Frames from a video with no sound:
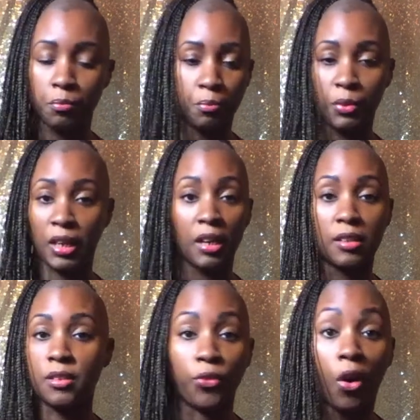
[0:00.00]
because
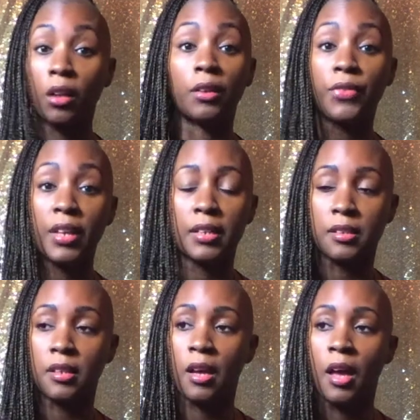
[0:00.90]
of all of this?
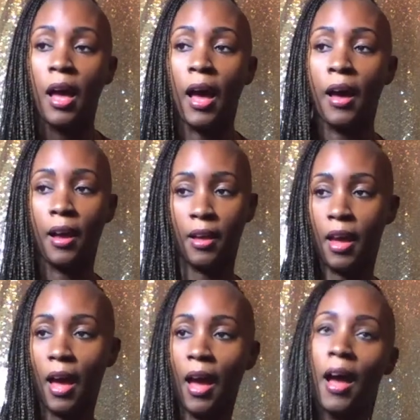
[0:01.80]
I
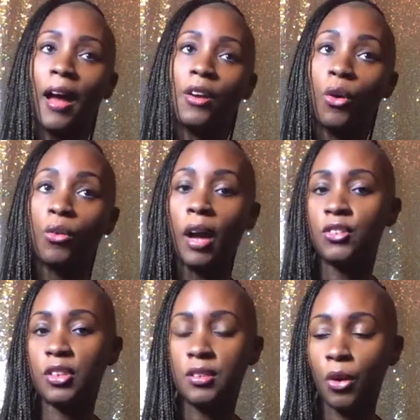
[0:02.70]

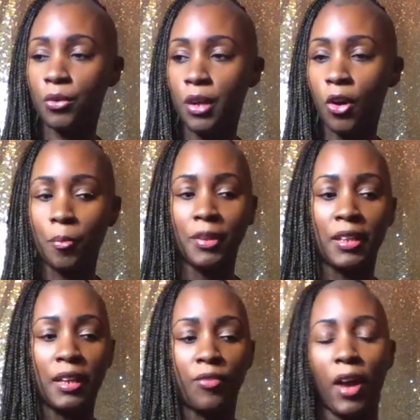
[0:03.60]
just don't know. But
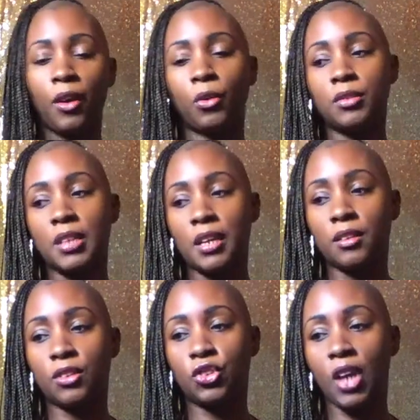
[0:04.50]
then if I don't take
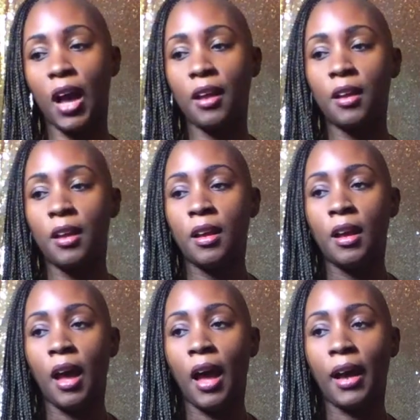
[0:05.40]
the shot,
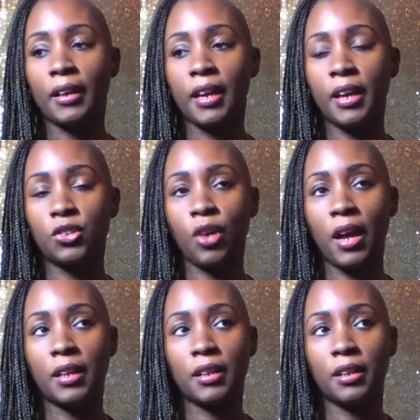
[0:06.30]
I can't try
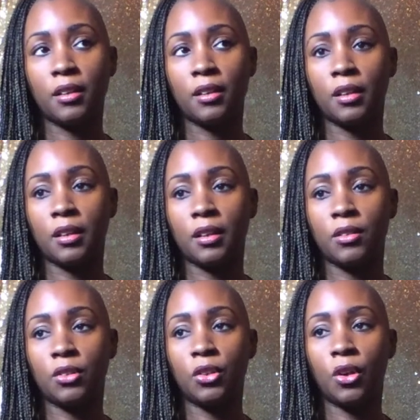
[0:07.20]
to,
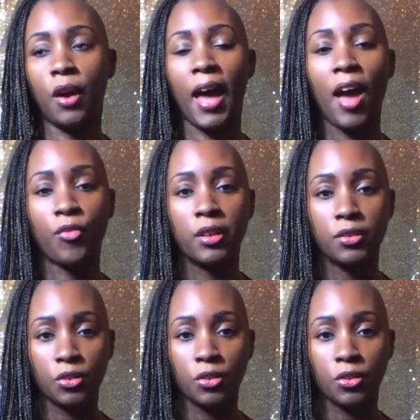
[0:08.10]
you know, have it